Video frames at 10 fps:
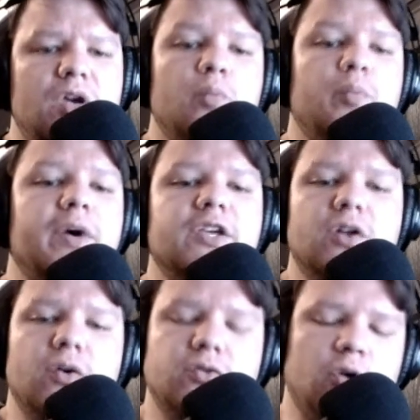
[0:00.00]
But you
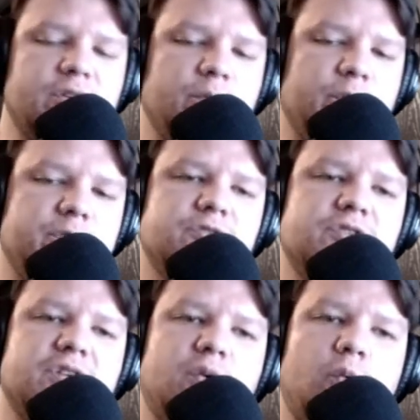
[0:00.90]
know, Tolkien would
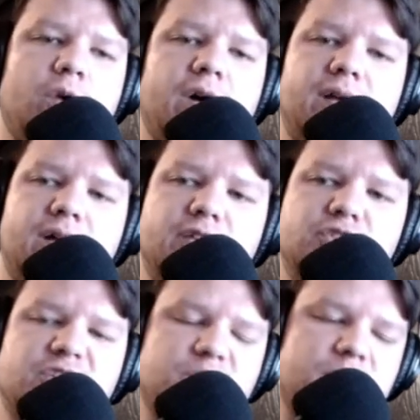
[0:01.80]
use what uh,
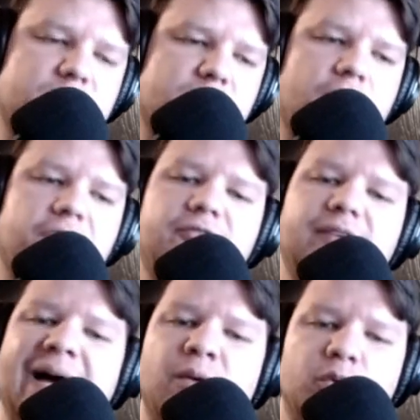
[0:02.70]
Joss Whedon would call
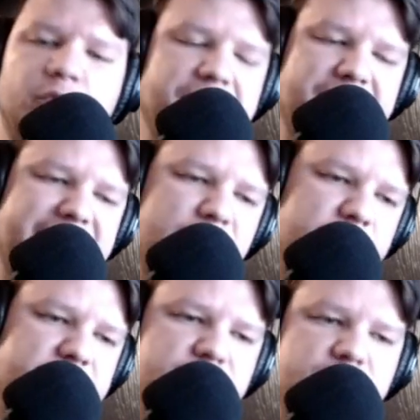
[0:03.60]
flowery
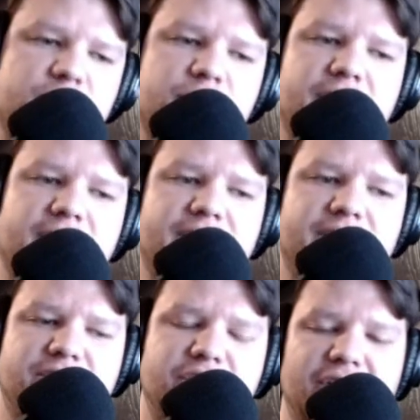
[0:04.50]
language to uh,
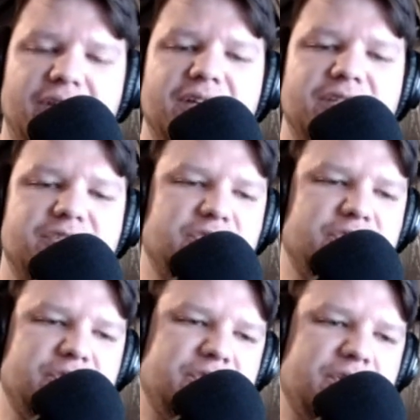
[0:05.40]
to
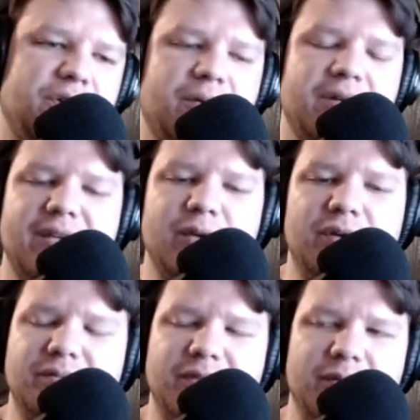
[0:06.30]
to you know he
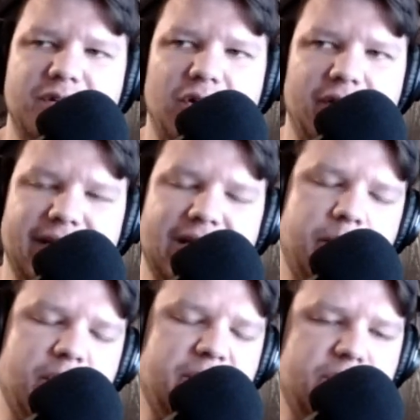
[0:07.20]
would he would call like a
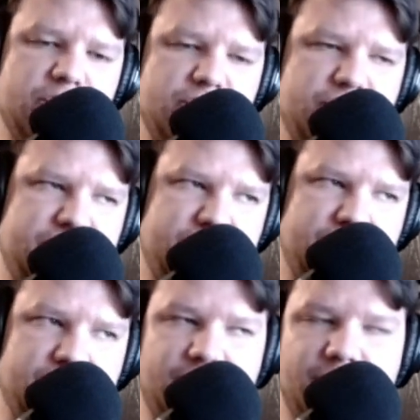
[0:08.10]
perversion
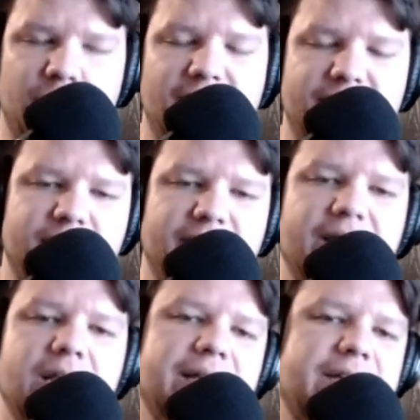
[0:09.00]
or, or whatever, yeah.
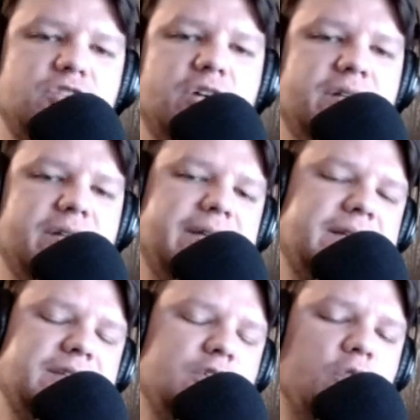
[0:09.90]
right? Like yeah. like
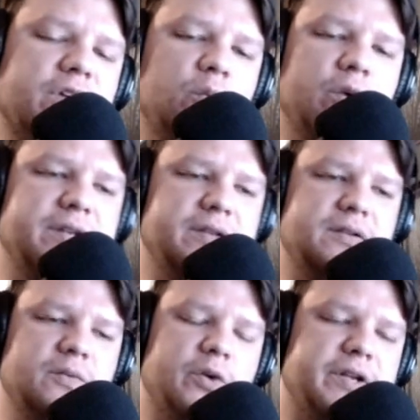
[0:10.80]
Tolkien
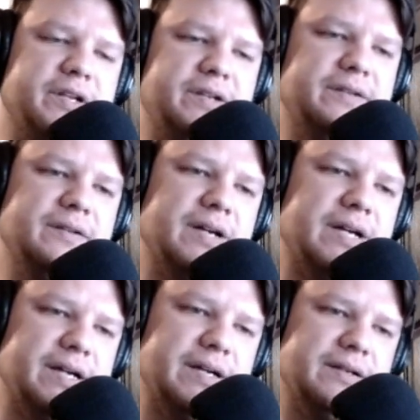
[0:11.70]
wouldn't wouldn't
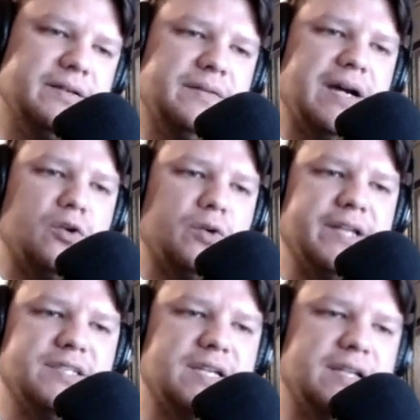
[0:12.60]
uh,
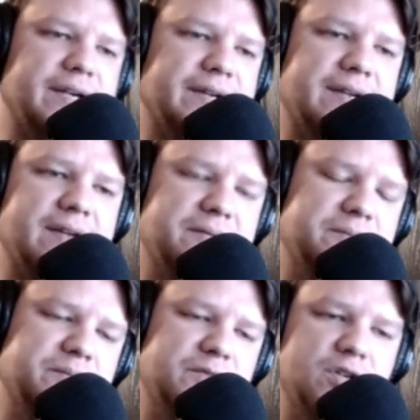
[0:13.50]
outright say like
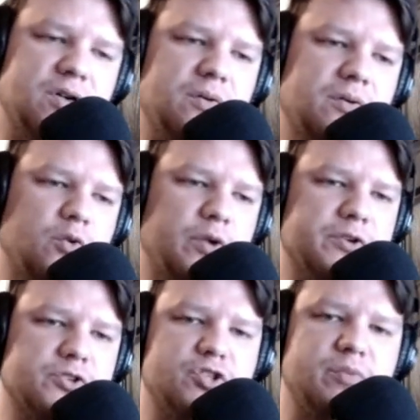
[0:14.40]
you know
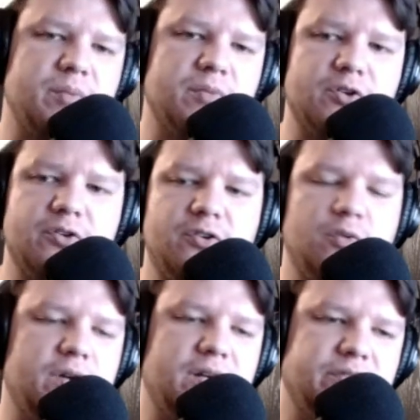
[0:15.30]
queer should be murdered or
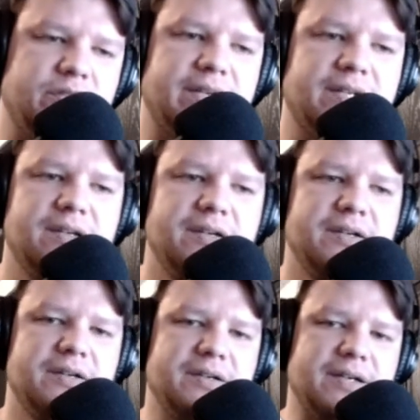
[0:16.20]
whatever. Like
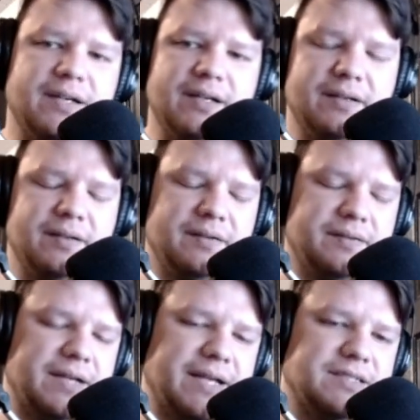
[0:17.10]
yeah, uh,
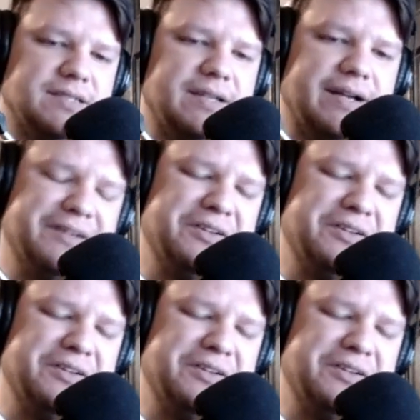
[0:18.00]
that's that,